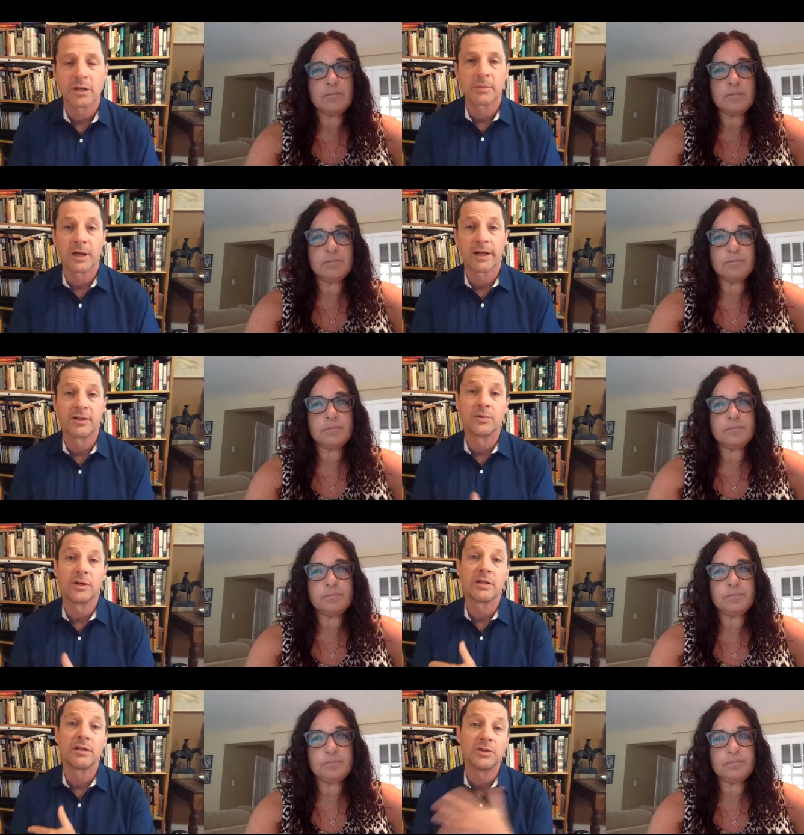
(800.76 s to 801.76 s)
Speaker 1: about, I do a
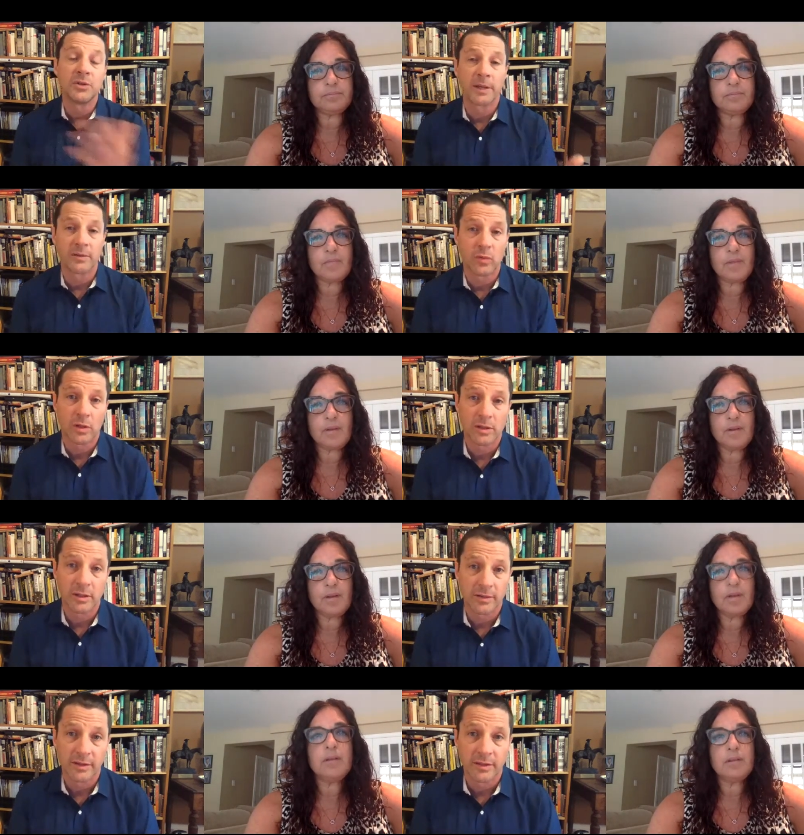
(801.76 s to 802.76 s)
huge amount of work
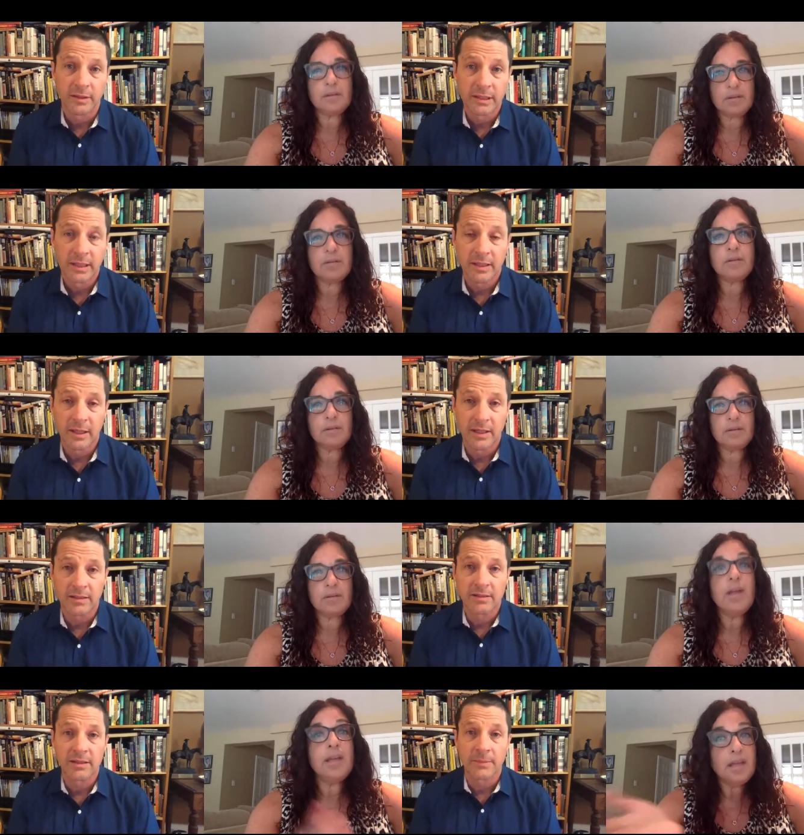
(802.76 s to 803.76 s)
on the uh,
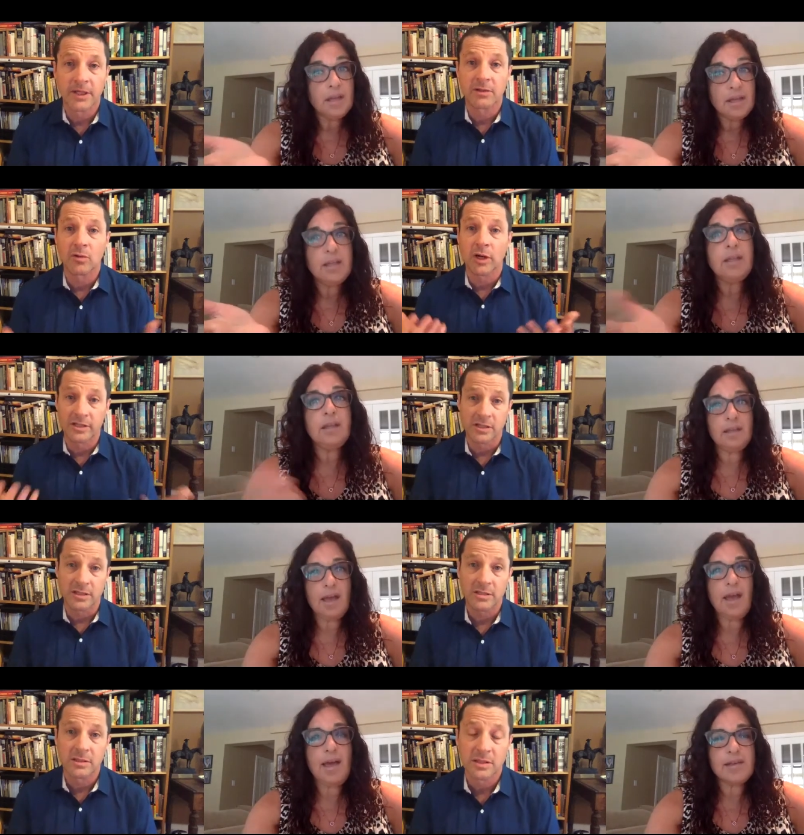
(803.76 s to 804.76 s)
climate crisis.
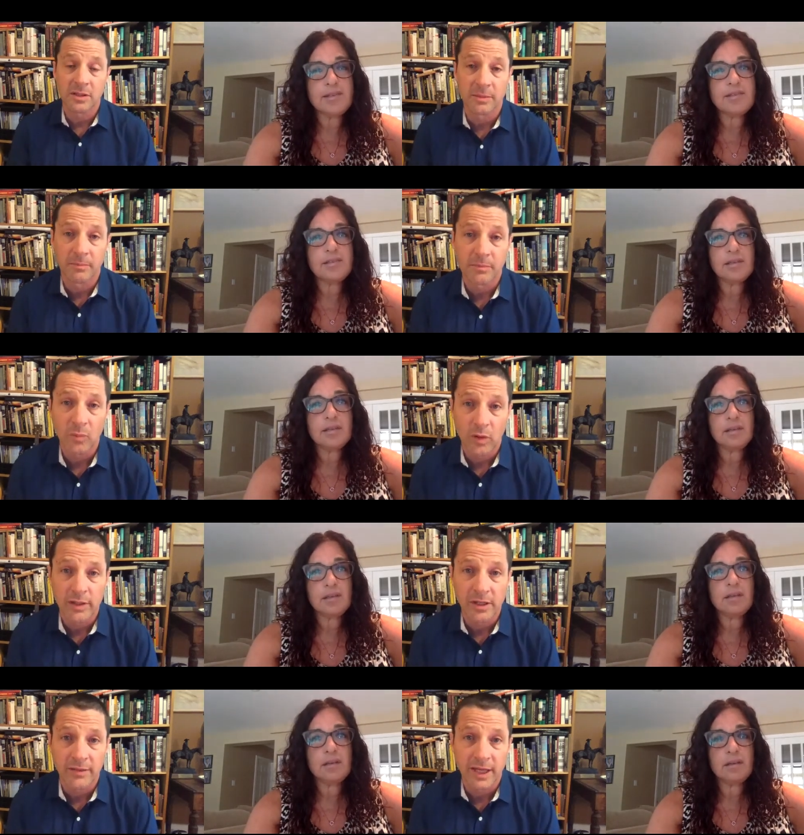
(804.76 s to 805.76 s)
Yes, so I'm
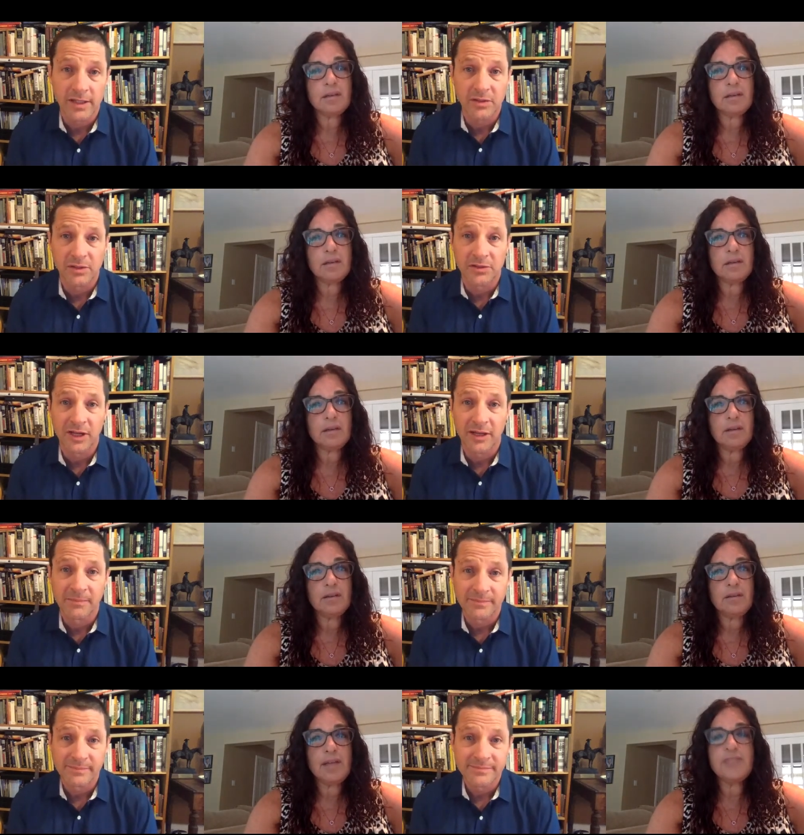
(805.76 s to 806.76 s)
working on that all the time.
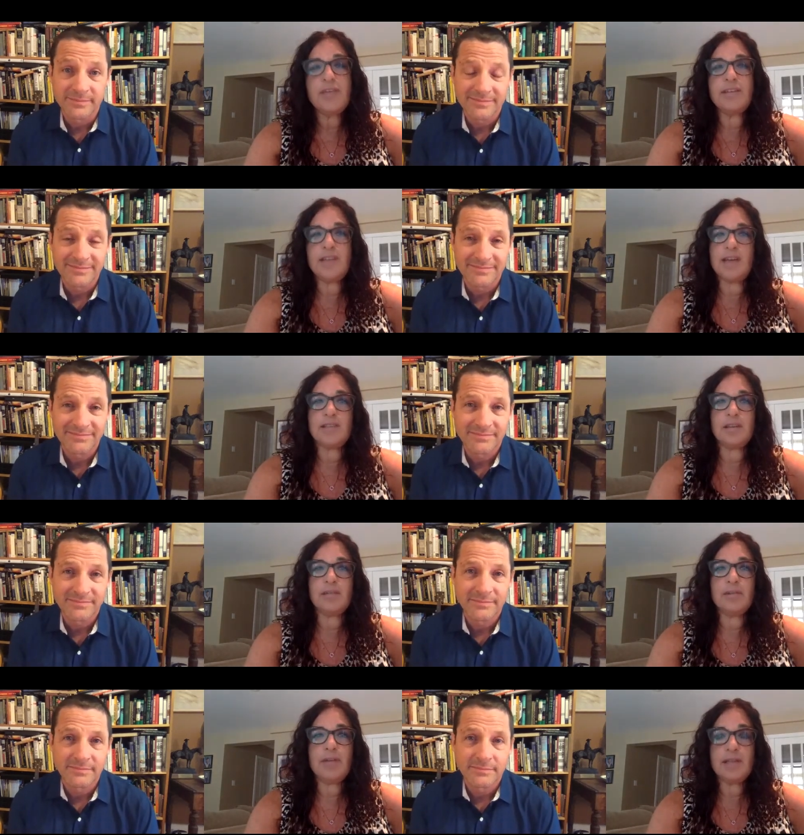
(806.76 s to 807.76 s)
Speaker 2: That's
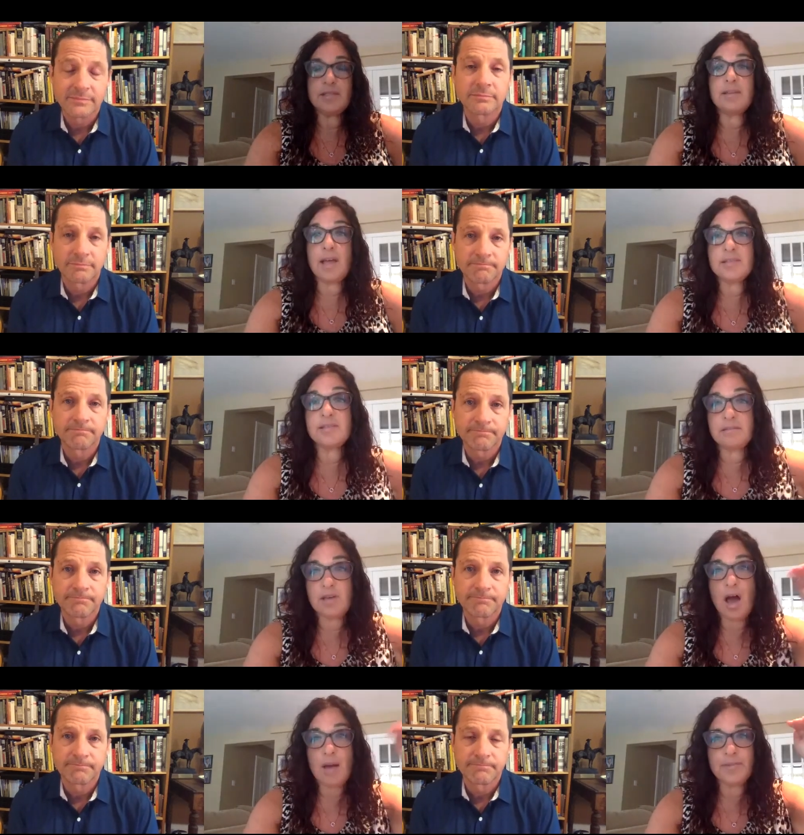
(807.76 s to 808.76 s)
fantastic. Well, that's that's
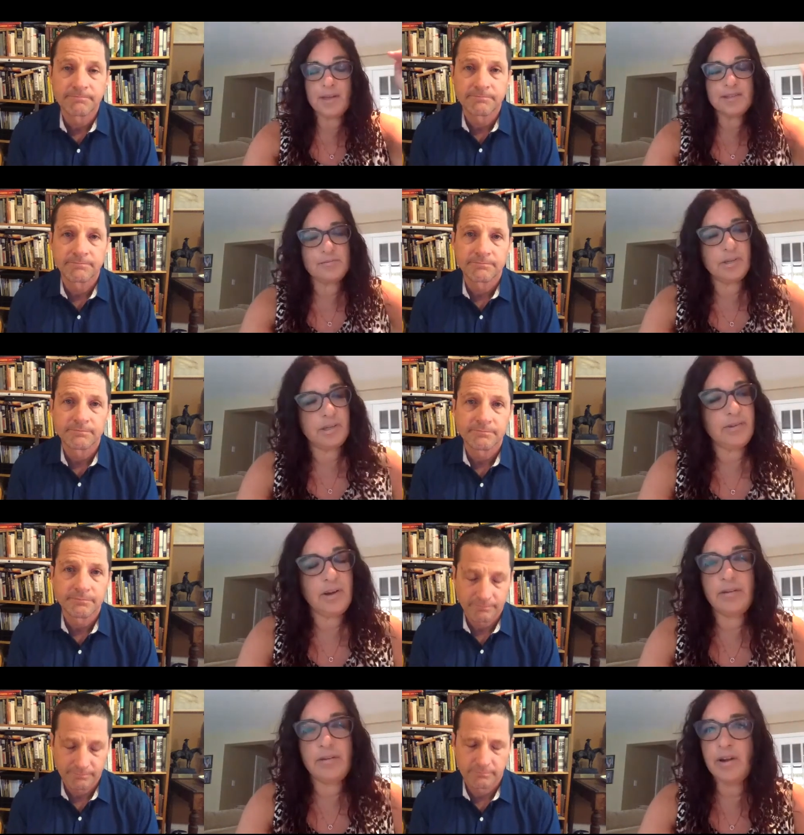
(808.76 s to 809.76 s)
top. That's really
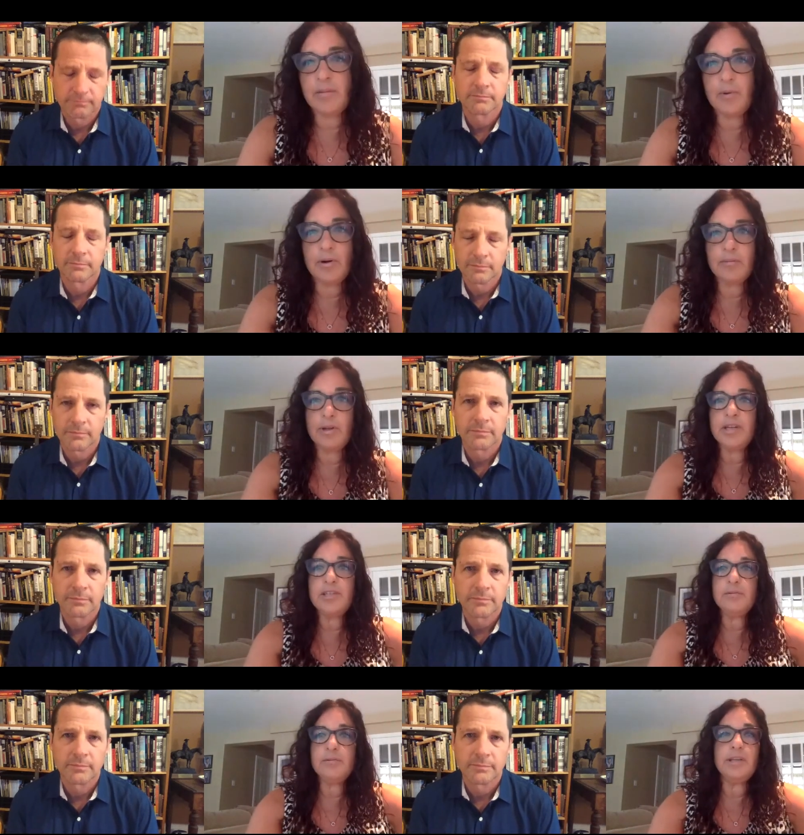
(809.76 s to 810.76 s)
very very important. Well, I
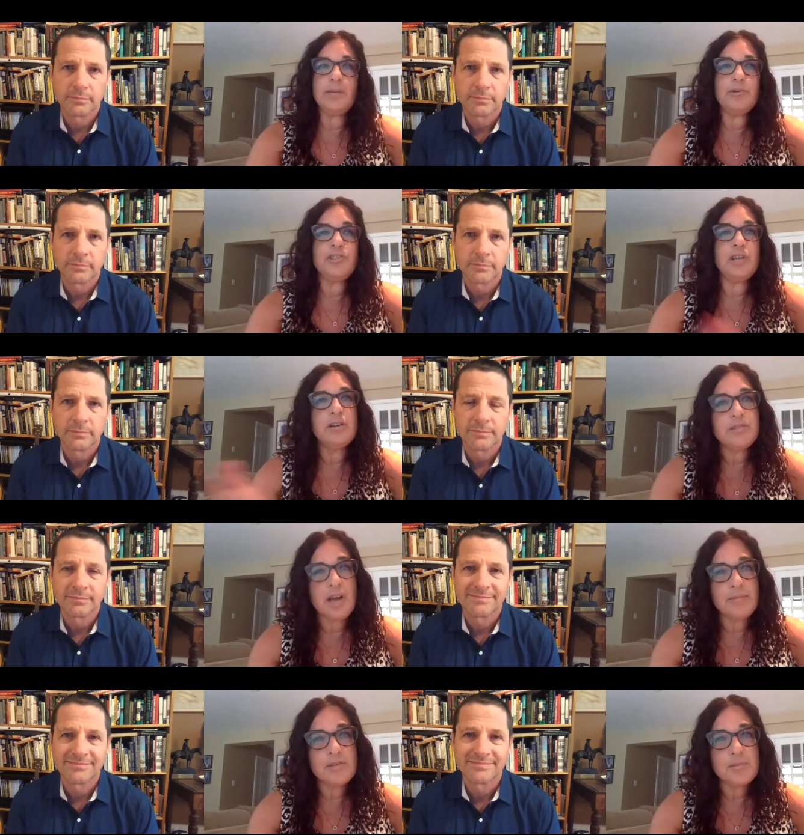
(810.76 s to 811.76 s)
do really appreciate your
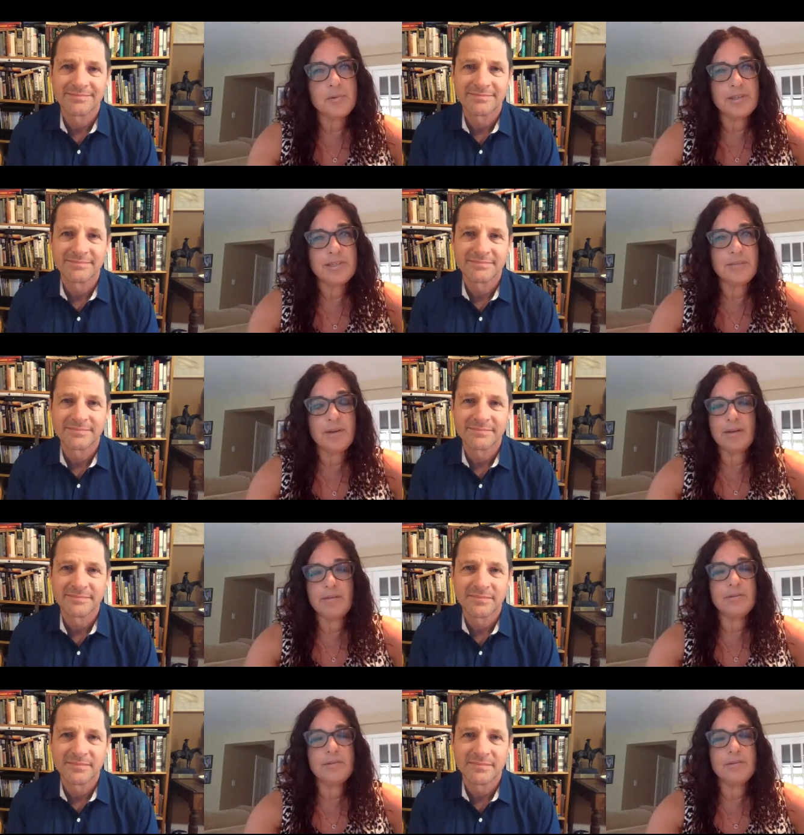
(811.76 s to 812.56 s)
time this morning, Tim. I, I,